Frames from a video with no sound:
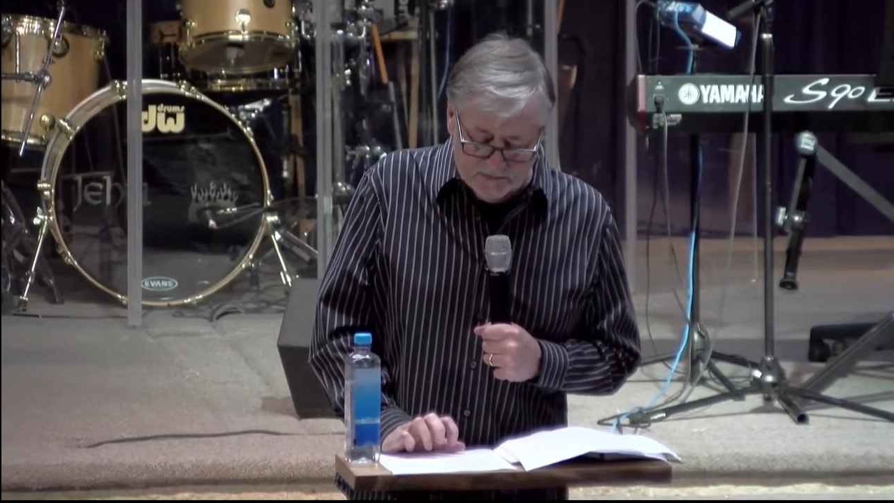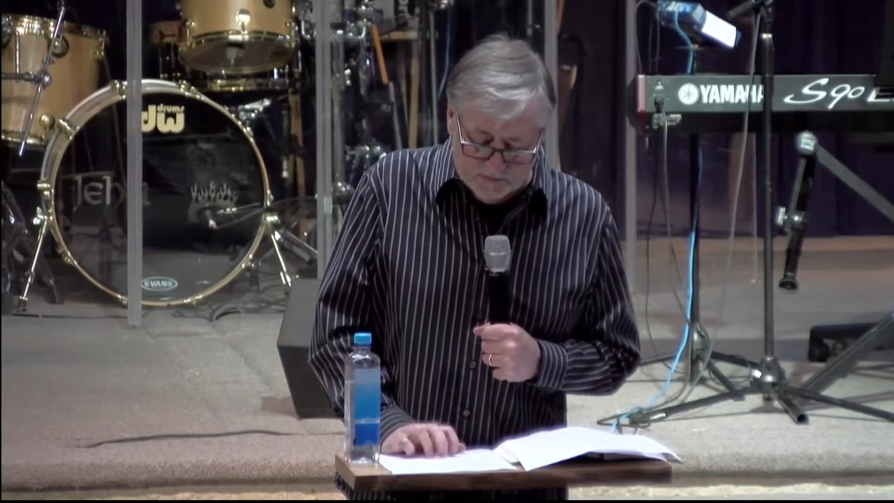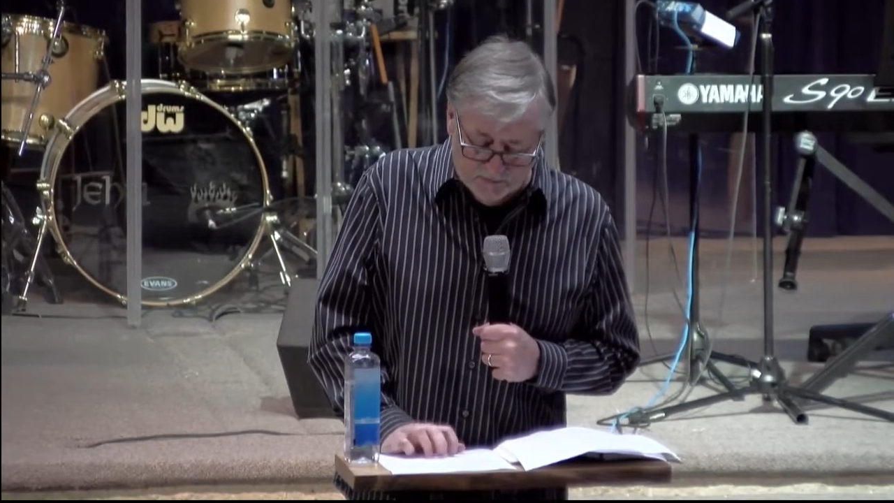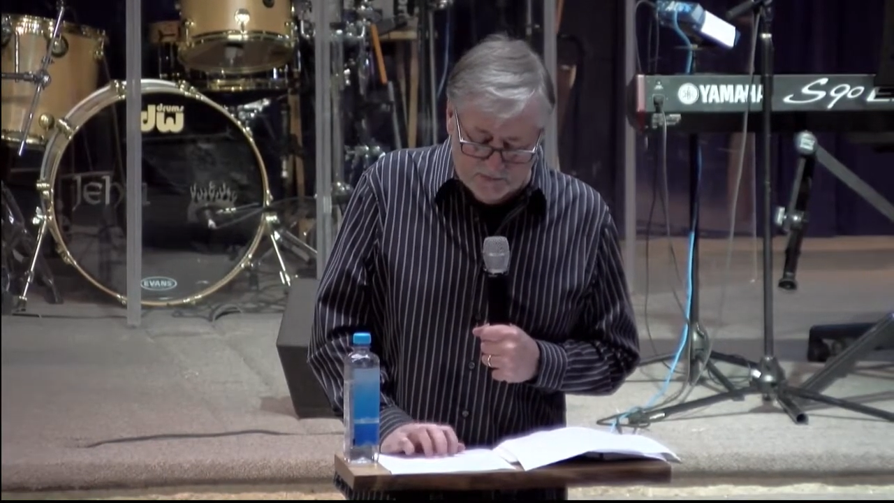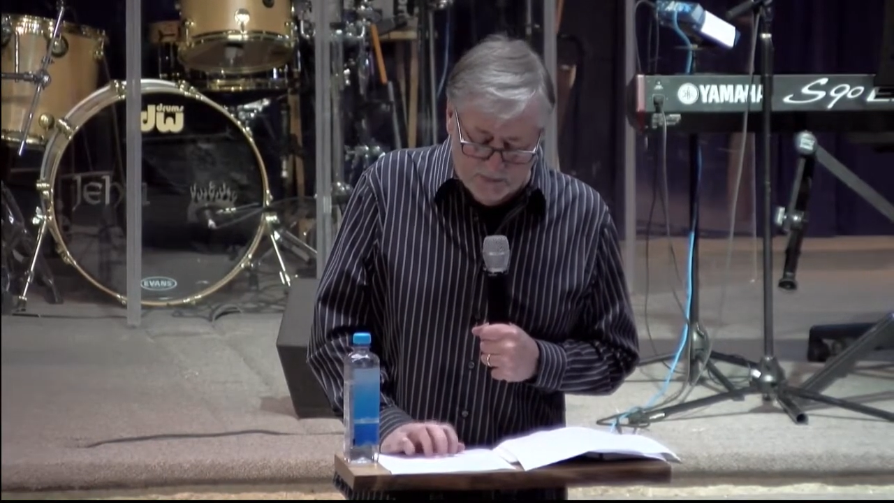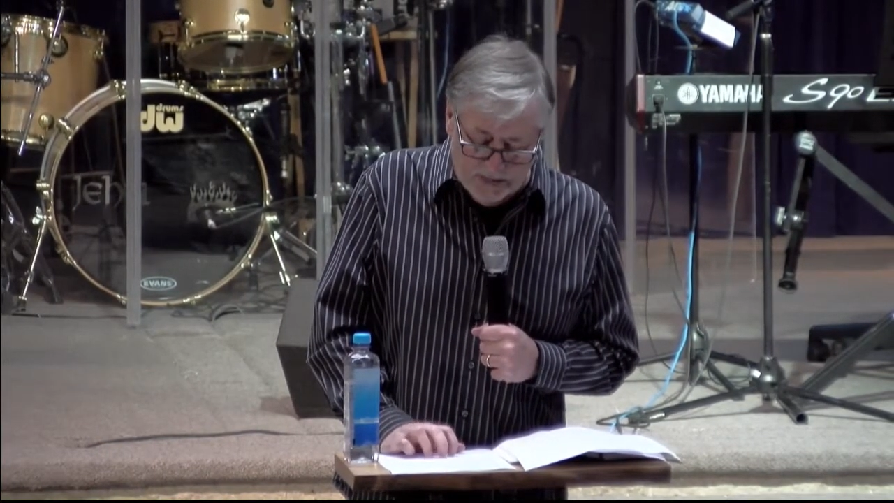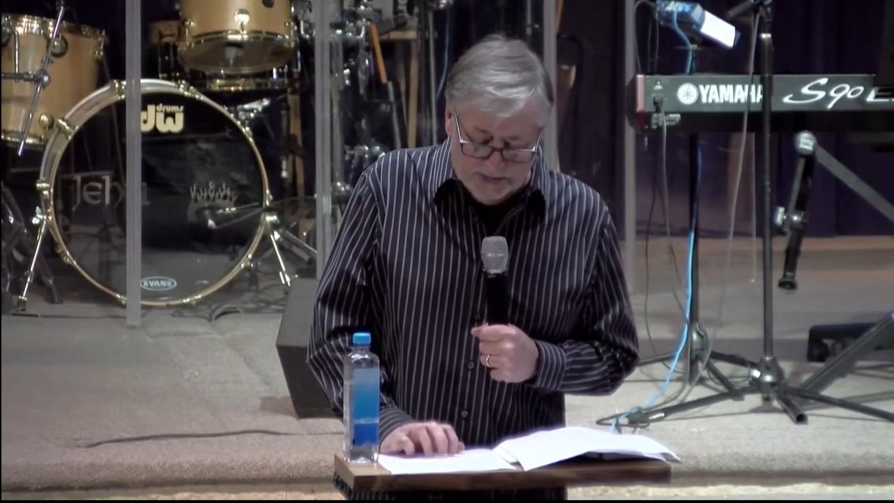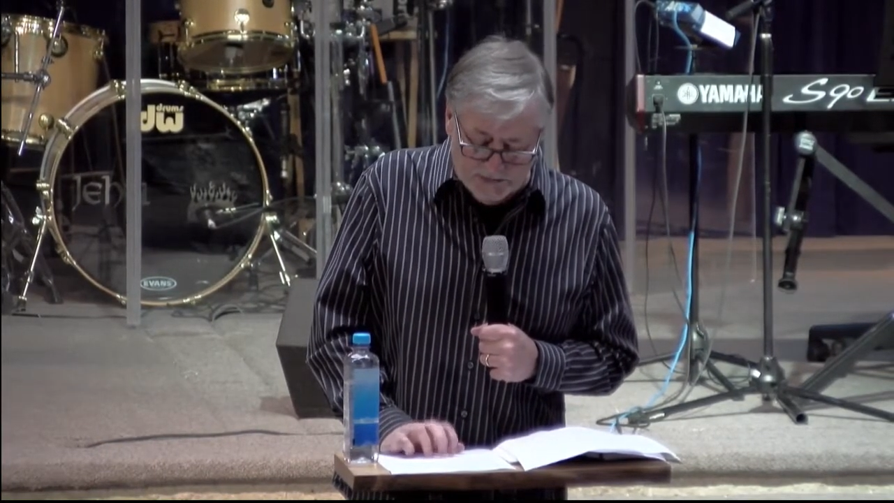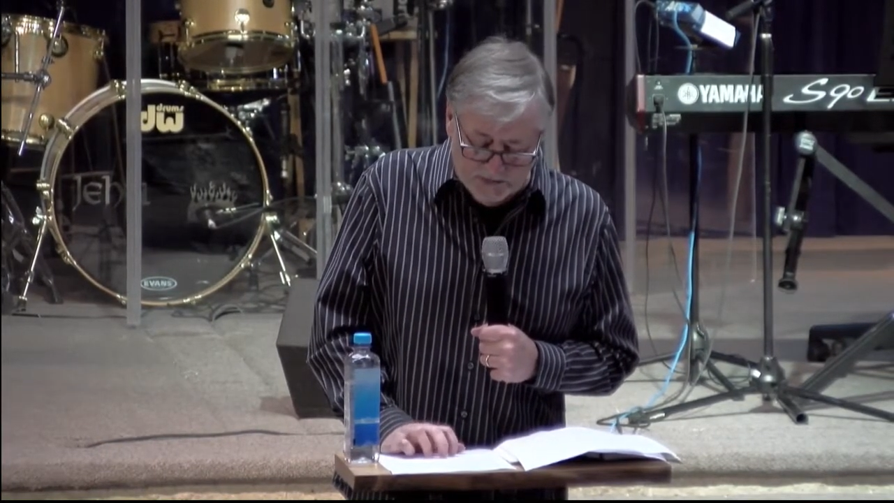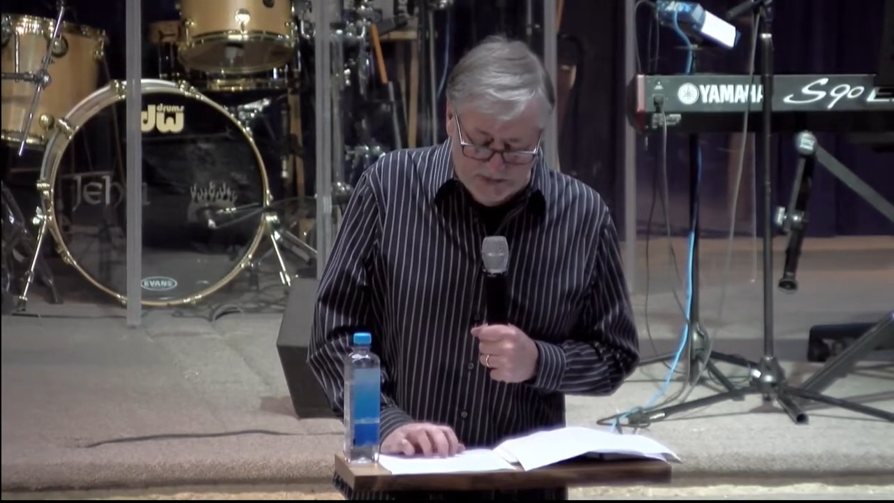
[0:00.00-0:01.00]
fulfill
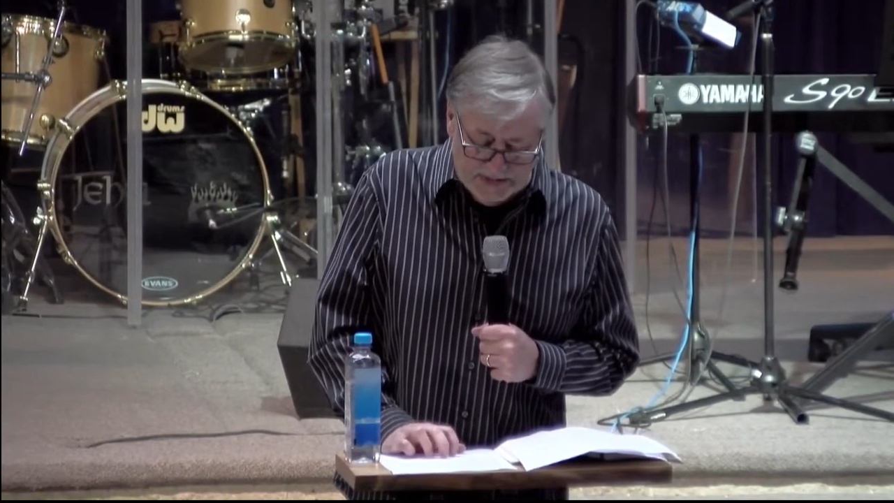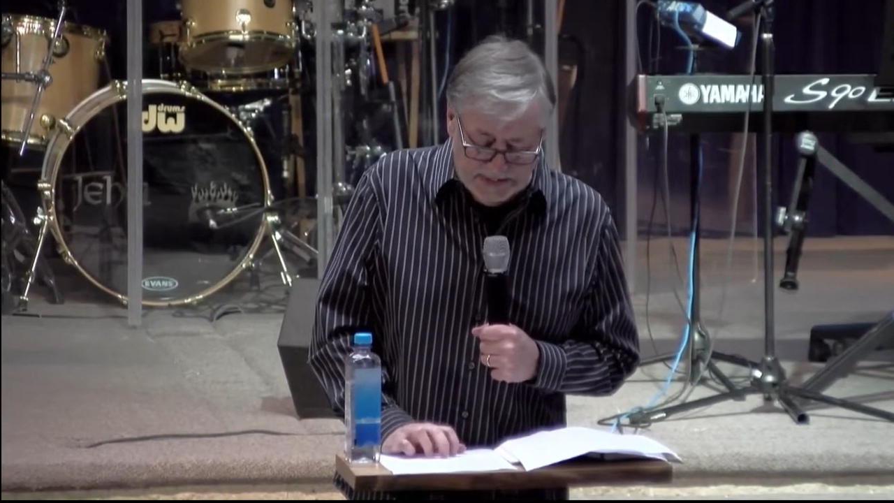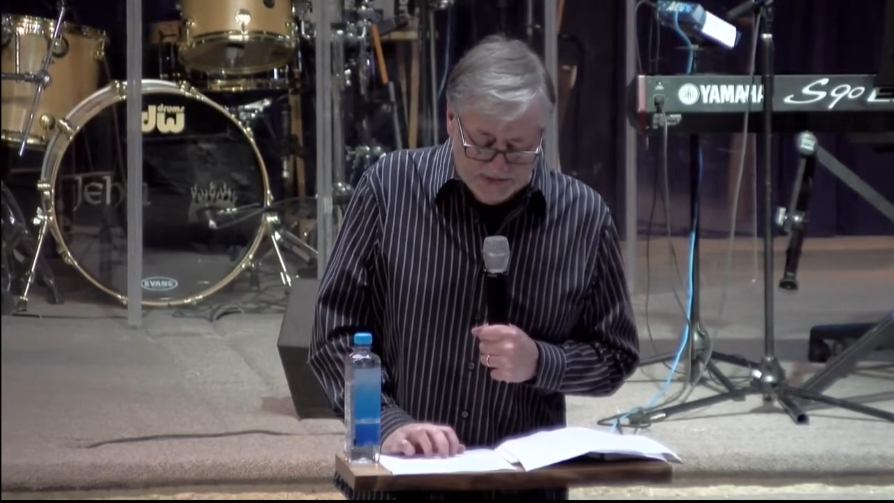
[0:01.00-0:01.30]
my duty